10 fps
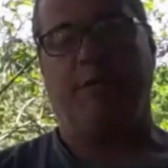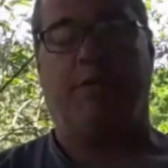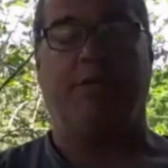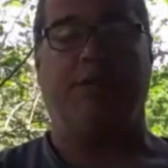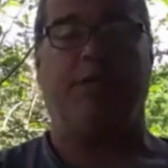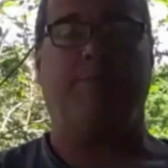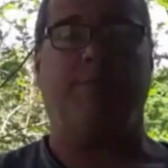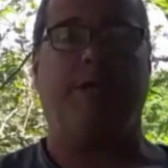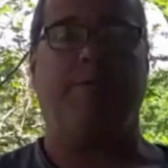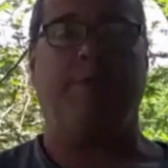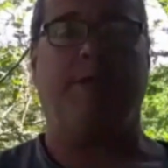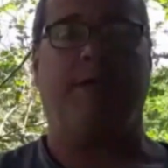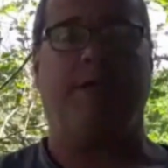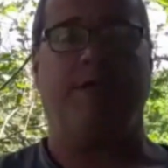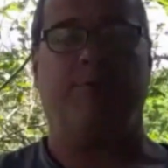at the same time that
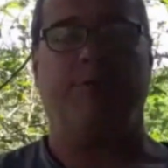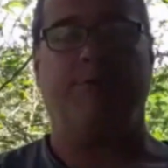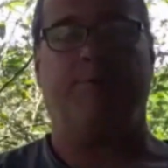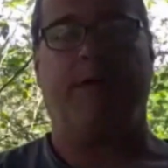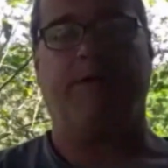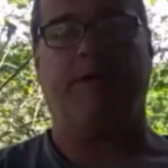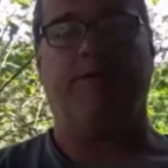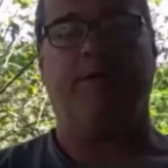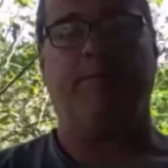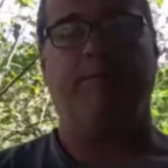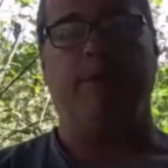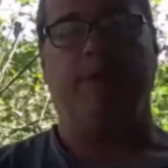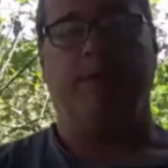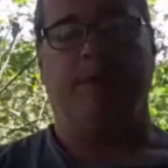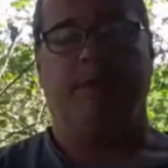I respected them.
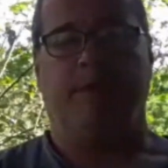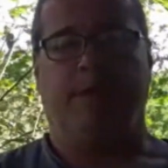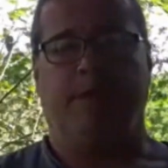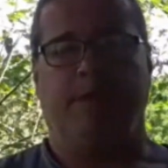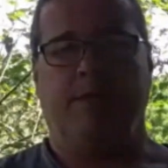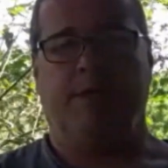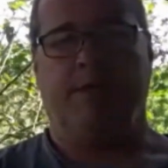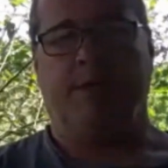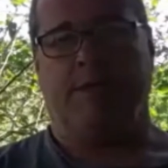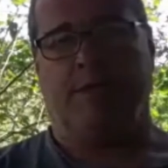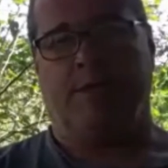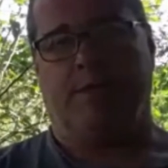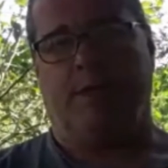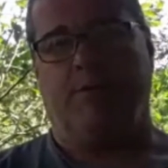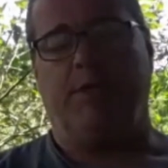And
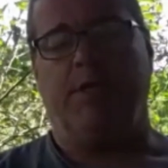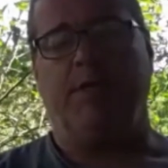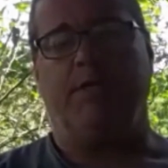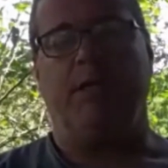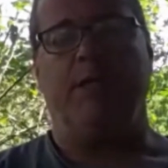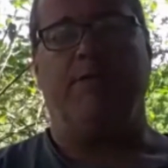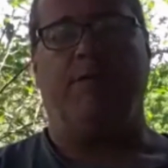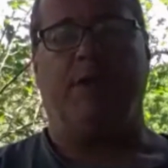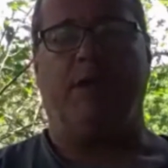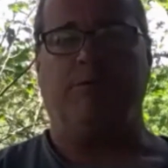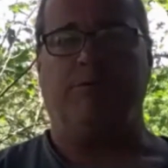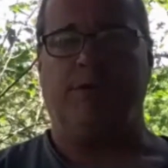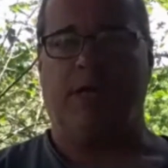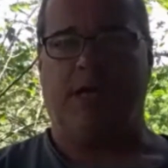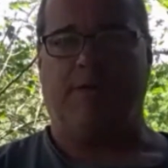nowadays I live a country
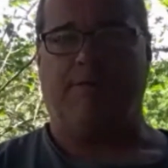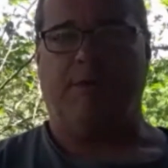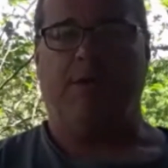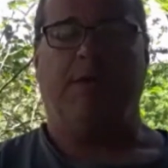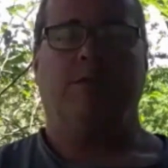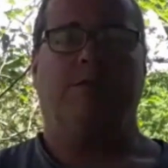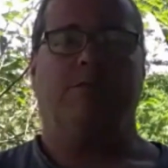life. So